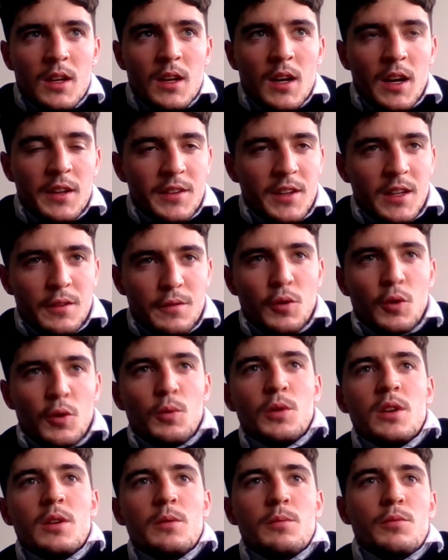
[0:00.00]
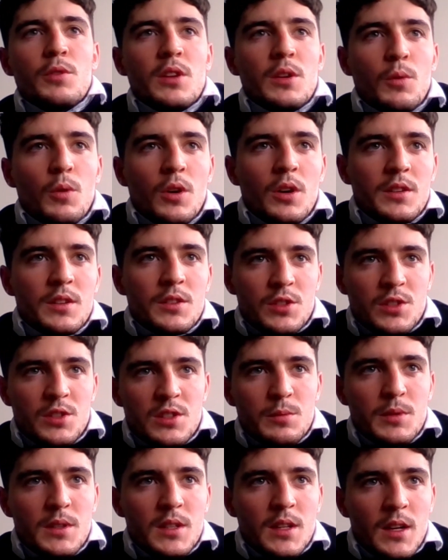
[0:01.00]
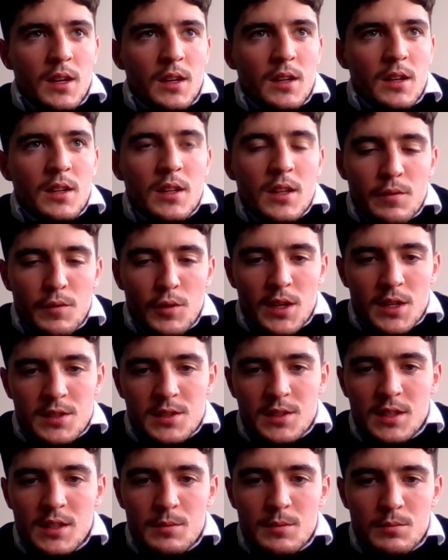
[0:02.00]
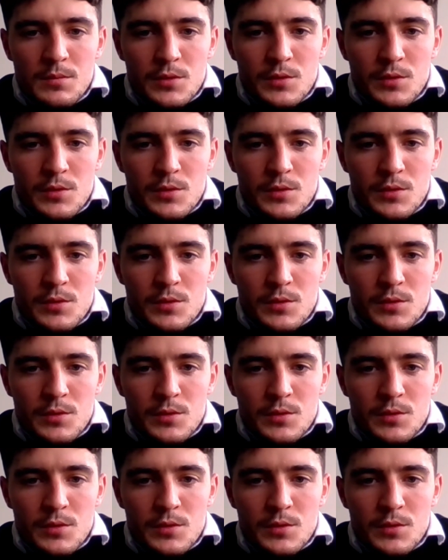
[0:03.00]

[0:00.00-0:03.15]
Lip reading: I don't think Fort William really wanted it just to be a Inverness team,